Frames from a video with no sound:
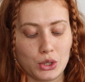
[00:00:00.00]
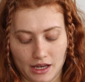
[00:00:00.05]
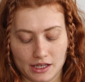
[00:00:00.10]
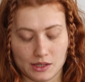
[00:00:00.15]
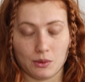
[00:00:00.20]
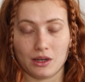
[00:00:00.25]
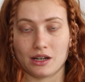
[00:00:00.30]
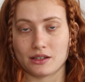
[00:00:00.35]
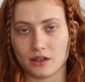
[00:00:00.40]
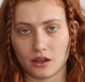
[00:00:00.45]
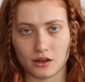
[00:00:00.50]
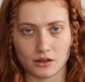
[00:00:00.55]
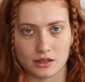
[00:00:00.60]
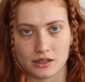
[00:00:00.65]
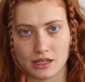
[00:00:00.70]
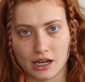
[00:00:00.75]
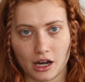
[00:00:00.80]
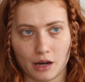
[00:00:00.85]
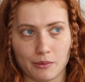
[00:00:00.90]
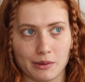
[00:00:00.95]
as well as going to
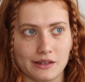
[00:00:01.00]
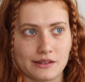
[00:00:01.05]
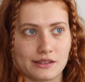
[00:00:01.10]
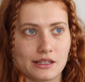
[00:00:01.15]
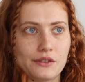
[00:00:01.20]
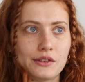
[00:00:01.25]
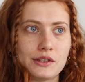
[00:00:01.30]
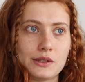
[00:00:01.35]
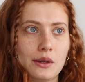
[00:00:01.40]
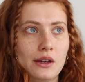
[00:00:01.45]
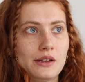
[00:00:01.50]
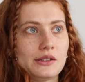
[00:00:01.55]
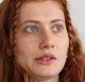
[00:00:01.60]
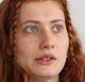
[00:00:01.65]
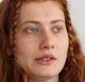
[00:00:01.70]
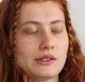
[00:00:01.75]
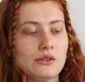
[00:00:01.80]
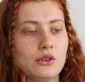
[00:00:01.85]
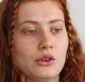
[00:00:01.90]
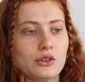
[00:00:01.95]
therapy and stuff as well. So
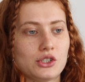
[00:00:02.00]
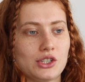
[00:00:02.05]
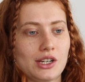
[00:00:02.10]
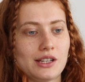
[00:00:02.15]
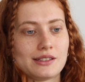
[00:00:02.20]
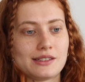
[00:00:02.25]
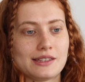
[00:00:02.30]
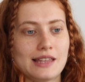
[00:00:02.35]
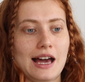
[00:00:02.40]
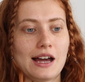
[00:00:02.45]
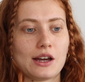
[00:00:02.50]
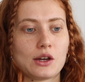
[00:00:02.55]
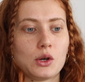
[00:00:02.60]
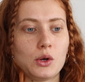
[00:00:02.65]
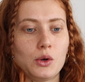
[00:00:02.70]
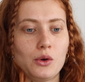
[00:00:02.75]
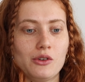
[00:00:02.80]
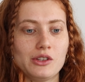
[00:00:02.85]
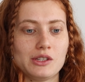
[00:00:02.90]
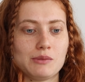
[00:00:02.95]
it's not just that
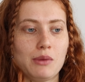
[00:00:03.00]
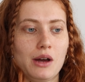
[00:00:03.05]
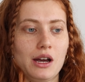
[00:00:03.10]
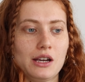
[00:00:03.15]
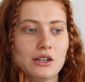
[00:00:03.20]
cause, but